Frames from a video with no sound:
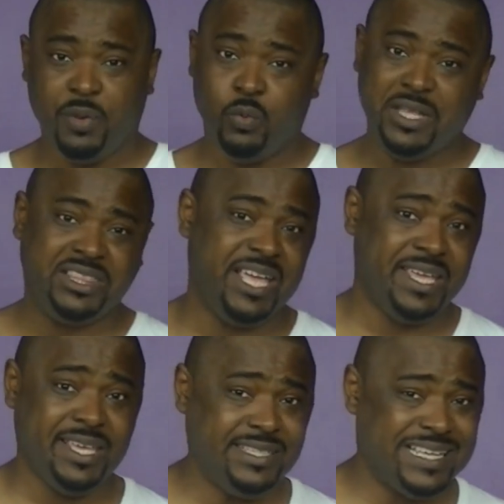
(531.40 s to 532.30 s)
But one thing
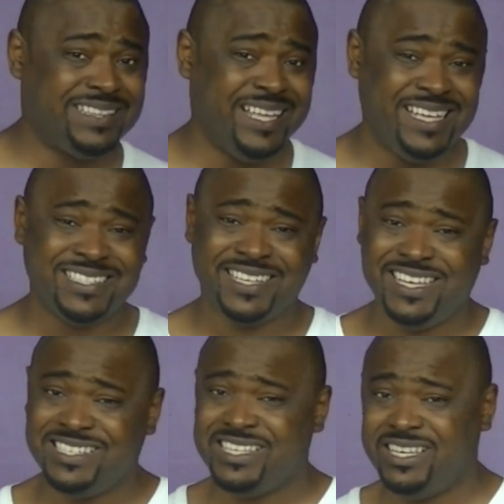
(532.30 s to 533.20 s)
is, I think it's
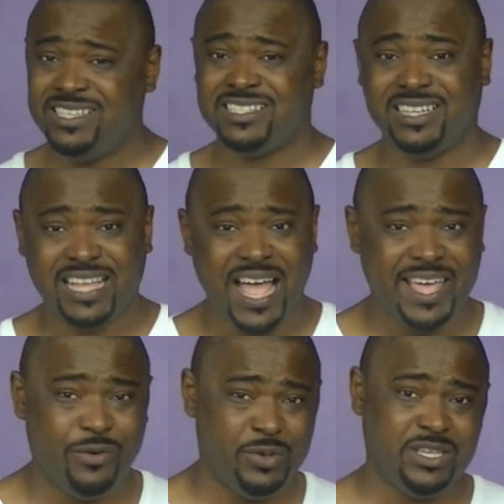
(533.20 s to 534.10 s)
easy to
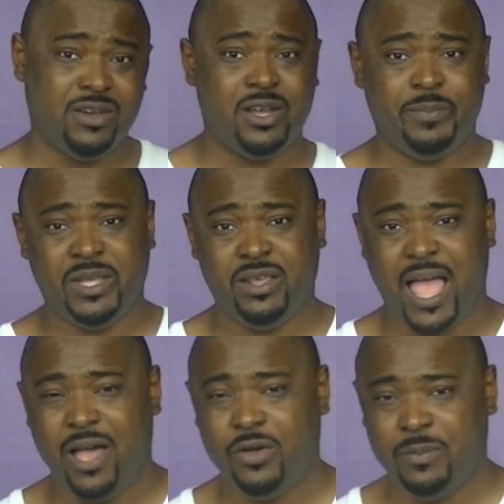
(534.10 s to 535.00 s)
diet when you're gonna be
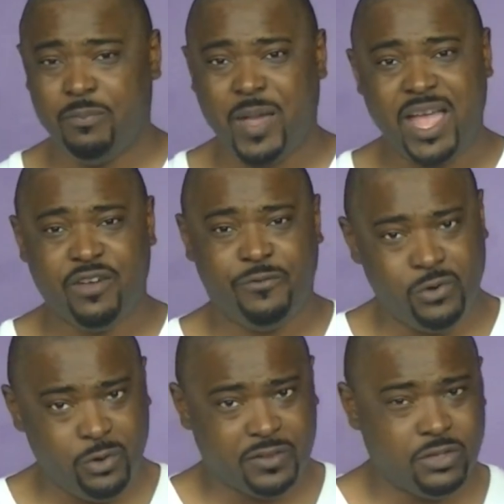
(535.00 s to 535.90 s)
out back and
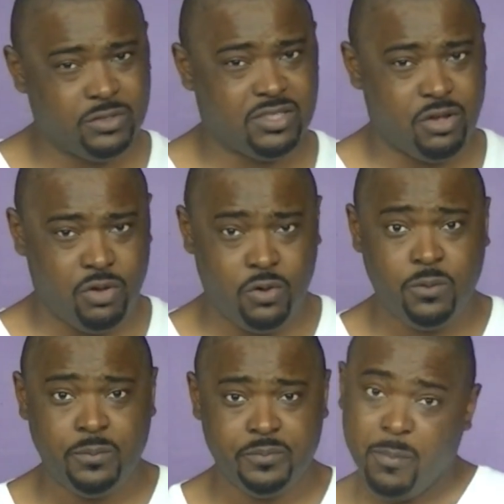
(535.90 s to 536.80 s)
forth close to home.
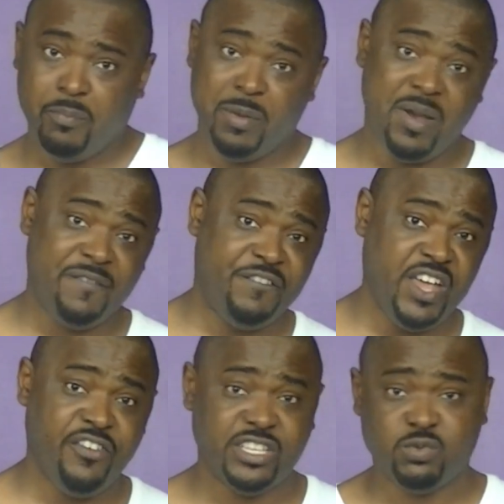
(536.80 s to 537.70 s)
But my
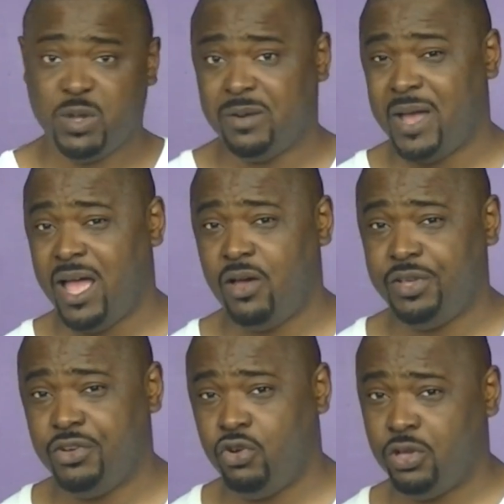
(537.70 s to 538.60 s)
fear is when I'm out
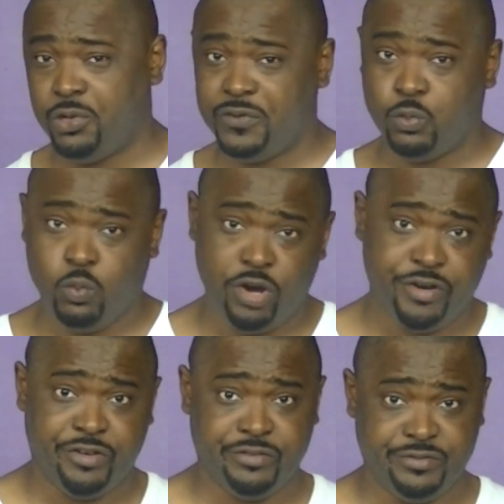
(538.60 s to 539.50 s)
and all over the
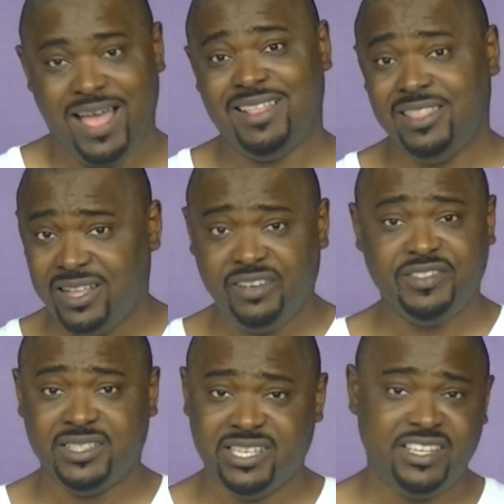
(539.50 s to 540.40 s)
world. I love
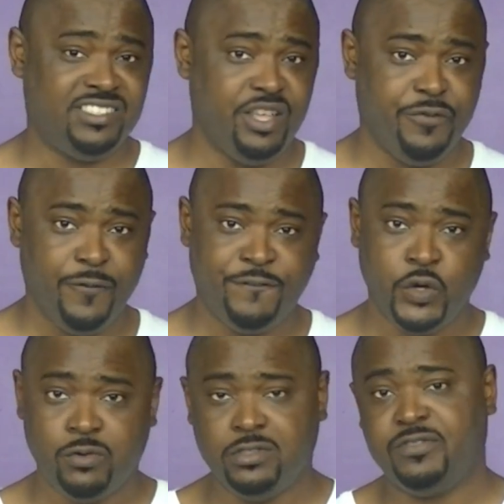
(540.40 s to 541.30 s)
to taste different
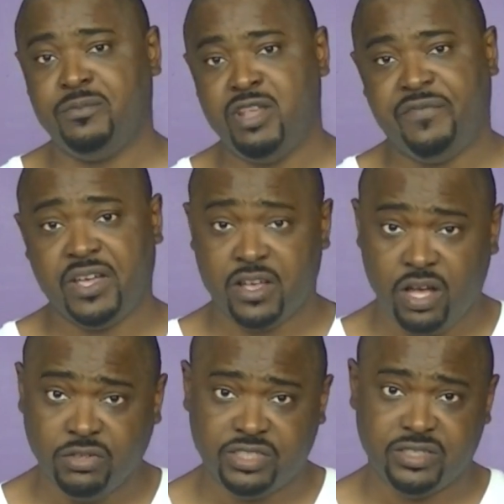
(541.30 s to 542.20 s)
foods from different
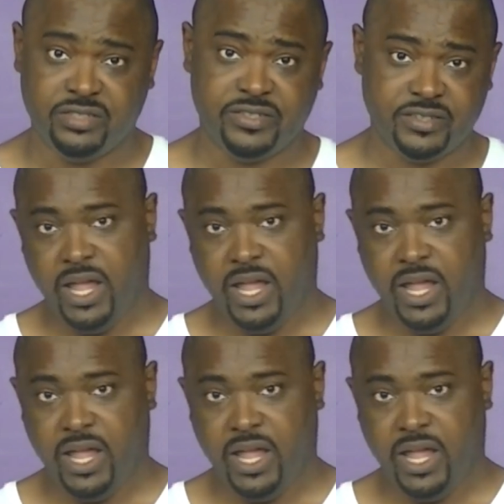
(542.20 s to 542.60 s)
cultures.